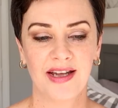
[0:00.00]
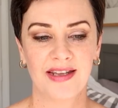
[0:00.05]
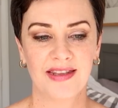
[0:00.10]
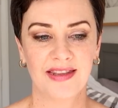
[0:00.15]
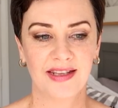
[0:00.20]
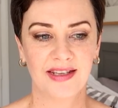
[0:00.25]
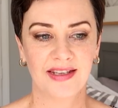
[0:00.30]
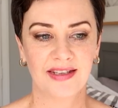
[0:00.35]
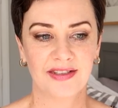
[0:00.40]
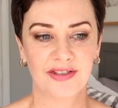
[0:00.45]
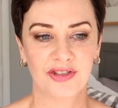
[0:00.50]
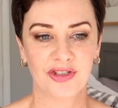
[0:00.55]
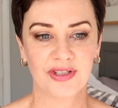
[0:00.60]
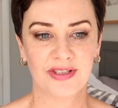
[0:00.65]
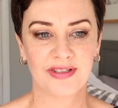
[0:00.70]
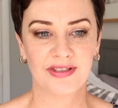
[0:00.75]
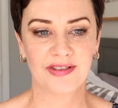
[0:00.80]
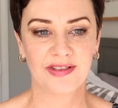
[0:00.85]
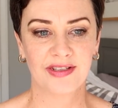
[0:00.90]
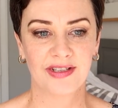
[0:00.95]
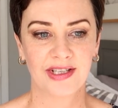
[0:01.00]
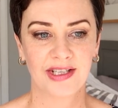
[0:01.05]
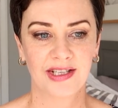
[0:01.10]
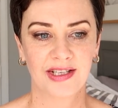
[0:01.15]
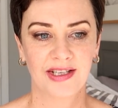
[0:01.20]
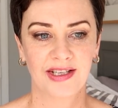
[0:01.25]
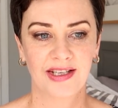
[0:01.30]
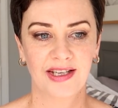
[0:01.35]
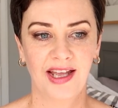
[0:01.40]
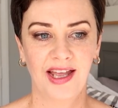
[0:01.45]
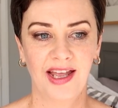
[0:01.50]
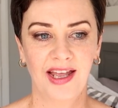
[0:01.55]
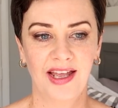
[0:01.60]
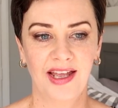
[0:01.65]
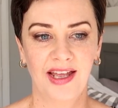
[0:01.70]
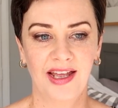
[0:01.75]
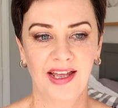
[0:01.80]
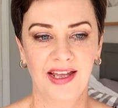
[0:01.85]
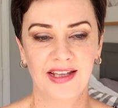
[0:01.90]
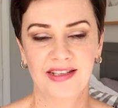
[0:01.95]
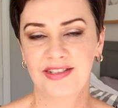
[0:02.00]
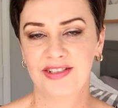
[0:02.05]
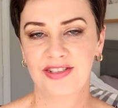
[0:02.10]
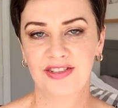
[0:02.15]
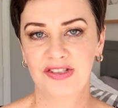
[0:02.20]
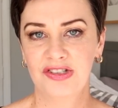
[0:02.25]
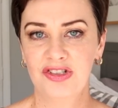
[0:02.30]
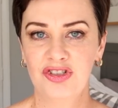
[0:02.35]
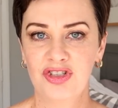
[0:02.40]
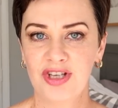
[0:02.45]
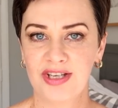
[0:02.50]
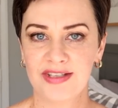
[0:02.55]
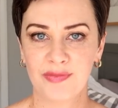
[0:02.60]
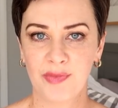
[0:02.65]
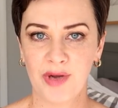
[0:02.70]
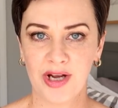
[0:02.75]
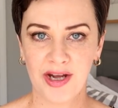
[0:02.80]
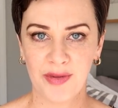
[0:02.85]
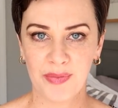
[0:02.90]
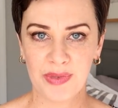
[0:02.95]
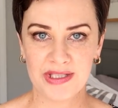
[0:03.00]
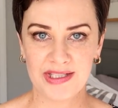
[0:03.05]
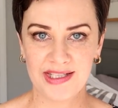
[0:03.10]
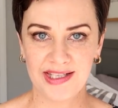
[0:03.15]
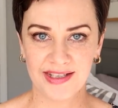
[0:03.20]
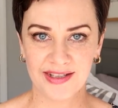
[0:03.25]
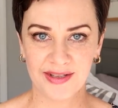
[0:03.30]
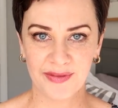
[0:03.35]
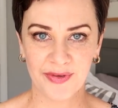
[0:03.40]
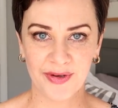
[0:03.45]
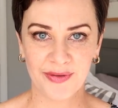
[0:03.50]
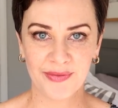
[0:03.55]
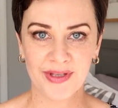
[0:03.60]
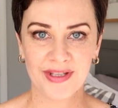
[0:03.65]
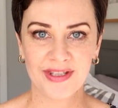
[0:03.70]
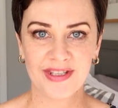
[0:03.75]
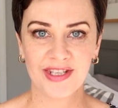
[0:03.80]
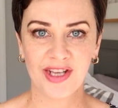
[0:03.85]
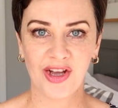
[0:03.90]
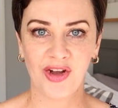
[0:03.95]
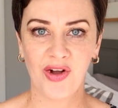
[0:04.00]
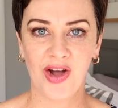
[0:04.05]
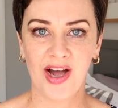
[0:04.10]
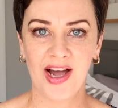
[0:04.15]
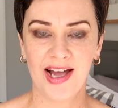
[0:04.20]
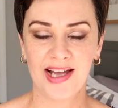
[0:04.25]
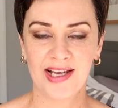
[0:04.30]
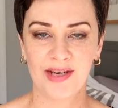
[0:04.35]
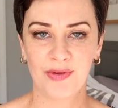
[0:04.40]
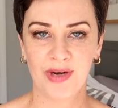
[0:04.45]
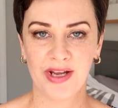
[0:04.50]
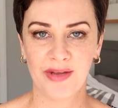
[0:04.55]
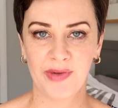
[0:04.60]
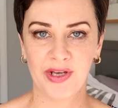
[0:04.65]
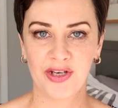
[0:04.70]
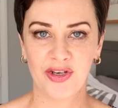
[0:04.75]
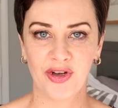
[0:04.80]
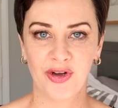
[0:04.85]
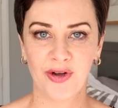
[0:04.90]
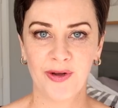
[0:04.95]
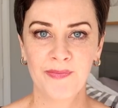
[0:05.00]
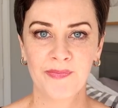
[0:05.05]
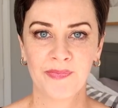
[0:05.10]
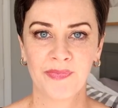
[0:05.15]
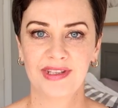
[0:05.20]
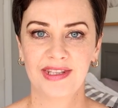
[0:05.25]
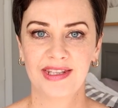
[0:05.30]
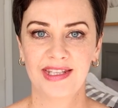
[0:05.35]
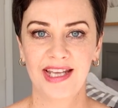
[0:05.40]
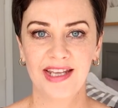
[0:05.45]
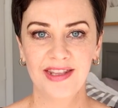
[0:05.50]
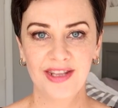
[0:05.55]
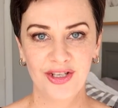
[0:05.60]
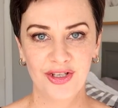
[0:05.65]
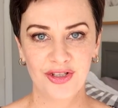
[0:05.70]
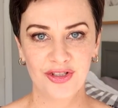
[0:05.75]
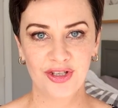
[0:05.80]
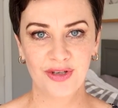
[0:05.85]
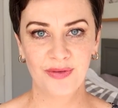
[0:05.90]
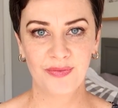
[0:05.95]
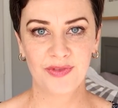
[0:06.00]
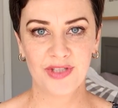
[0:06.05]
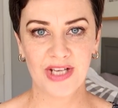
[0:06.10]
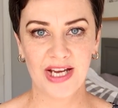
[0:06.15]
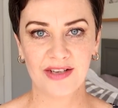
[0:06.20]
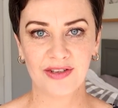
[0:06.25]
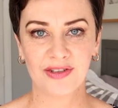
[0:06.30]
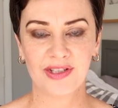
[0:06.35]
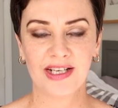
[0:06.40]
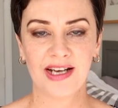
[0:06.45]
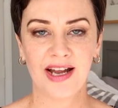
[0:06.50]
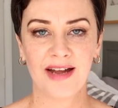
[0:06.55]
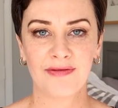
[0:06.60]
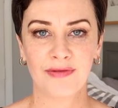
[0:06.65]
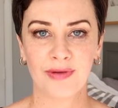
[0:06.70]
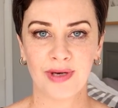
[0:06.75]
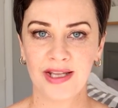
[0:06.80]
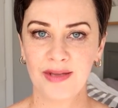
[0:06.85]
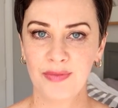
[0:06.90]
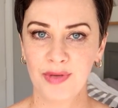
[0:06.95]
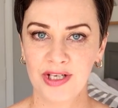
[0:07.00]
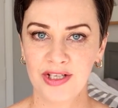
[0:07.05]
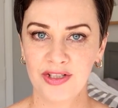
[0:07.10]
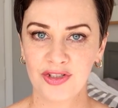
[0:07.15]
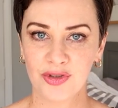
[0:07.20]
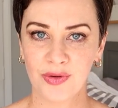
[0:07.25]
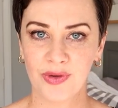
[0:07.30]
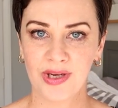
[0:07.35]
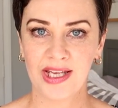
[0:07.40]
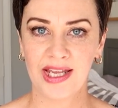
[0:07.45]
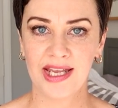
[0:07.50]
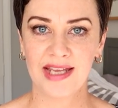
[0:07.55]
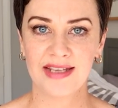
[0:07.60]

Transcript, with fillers: I think is just, it's just my cup of tea at the moment. So I highly recommend her. The other YouTube channel that I've really been enjoying